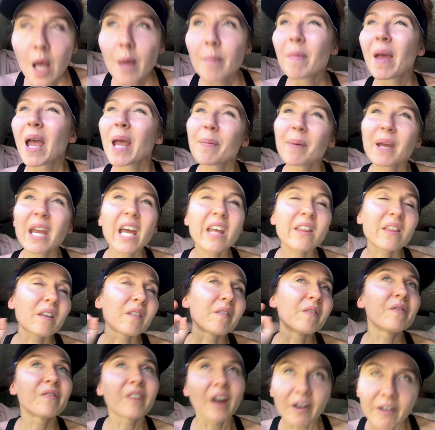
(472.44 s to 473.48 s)
Maybe at the
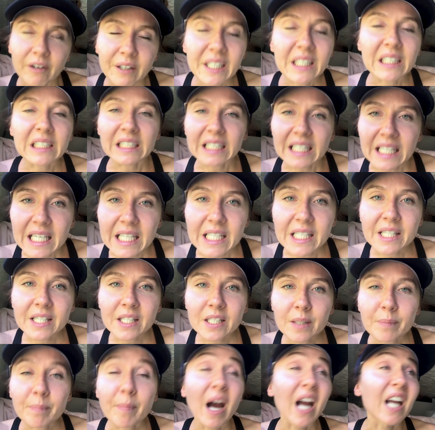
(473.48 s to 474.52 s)
very
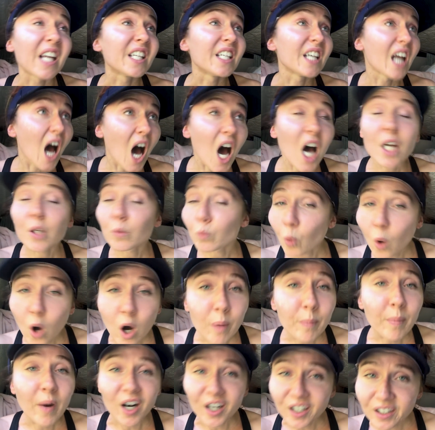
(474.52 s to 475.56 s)
least, my
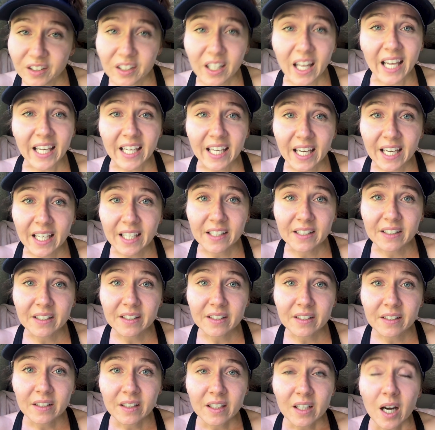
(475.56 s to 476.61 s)
non-Walmart
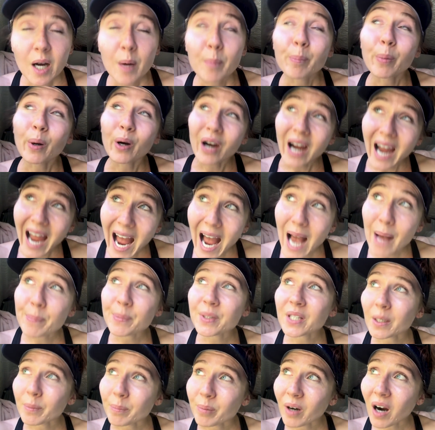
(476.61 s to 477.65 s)
leggings.
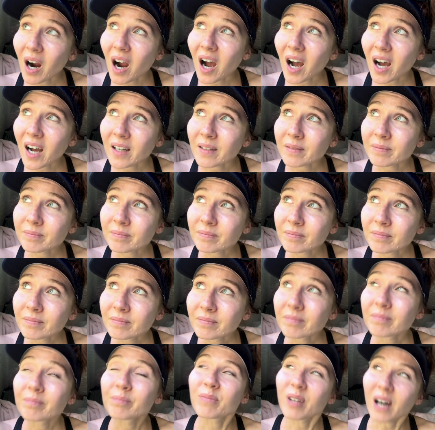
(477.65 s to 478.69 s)
Perhaps a bra.
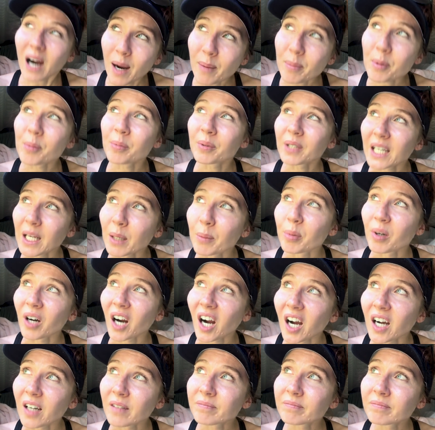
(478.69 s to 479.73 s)
Probably a
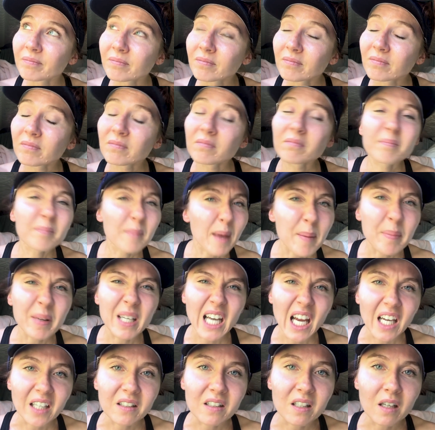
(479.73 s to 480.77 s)
bra. Maybe
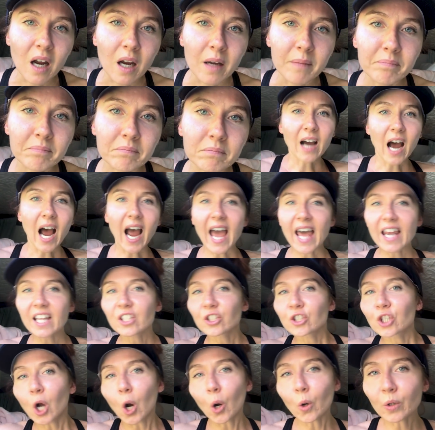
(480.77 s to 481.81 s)
next time. I
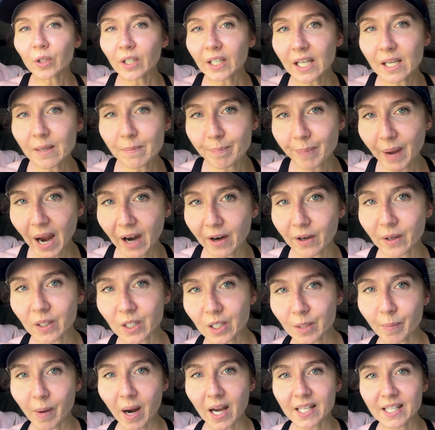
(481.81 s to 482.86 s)
hadn't totally
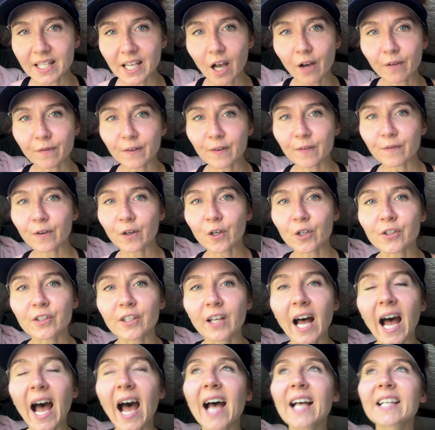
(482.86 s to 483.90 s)
embarrassed myself in first
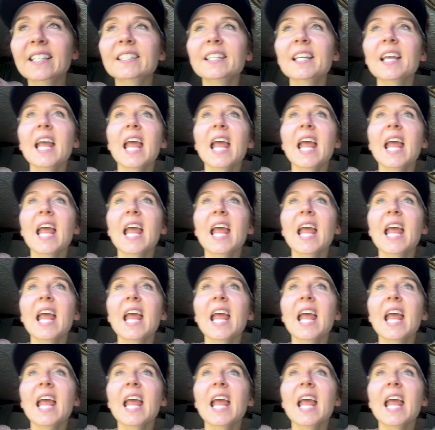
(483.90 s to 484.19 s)
class